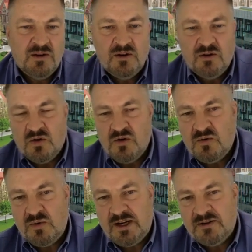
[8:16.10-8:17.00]
or
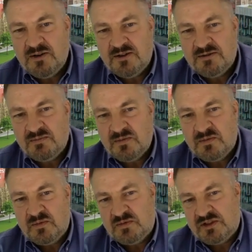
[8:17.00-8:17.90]
we could
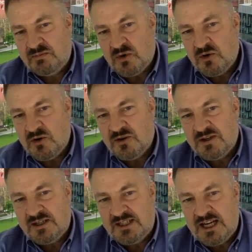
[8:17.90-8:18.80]
support
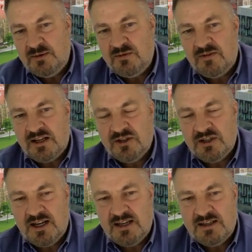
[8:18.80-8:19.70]
a team of
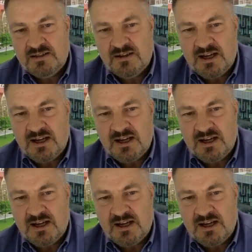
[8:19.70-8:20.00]
engineers